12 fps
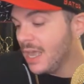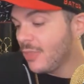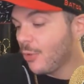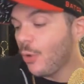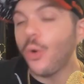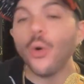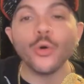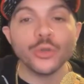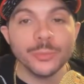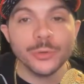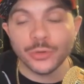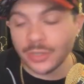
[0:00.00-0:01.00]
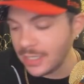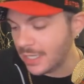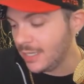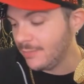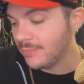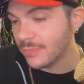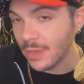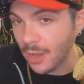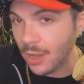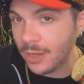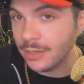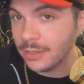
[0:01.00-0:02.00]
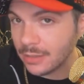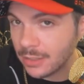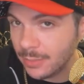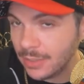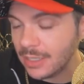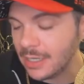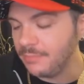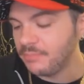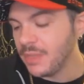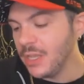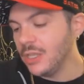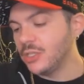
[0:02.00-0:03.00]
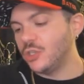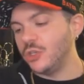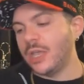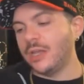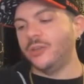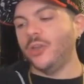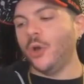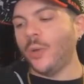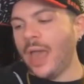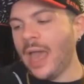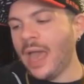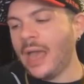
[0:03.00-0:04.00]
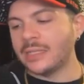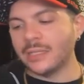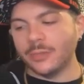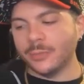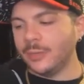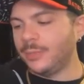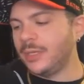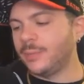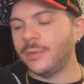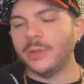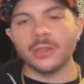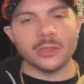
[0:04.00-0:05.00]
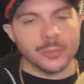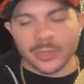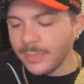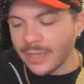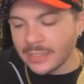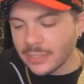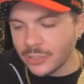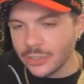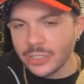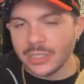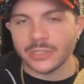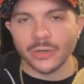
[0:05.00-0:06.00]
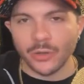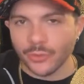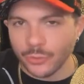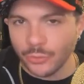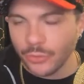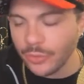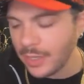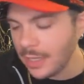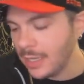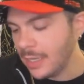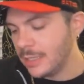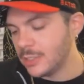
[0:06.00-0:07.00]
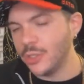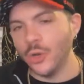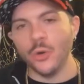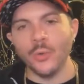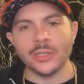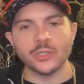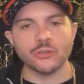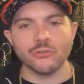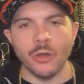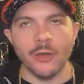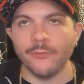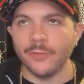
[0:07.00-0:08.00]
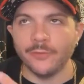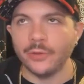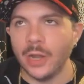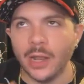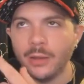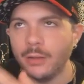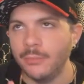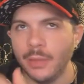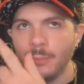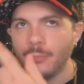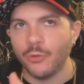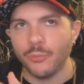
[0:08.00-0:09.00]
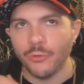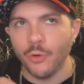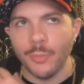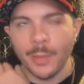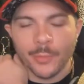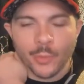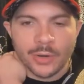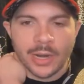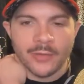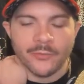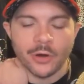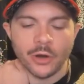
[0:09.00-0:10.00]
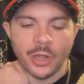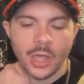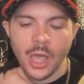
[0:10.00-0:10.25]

The whole community unlimited. So you get no ads, unlimited people, unlimited messages, all the cool things, no like scruff if you're not a member, pro member, whatever.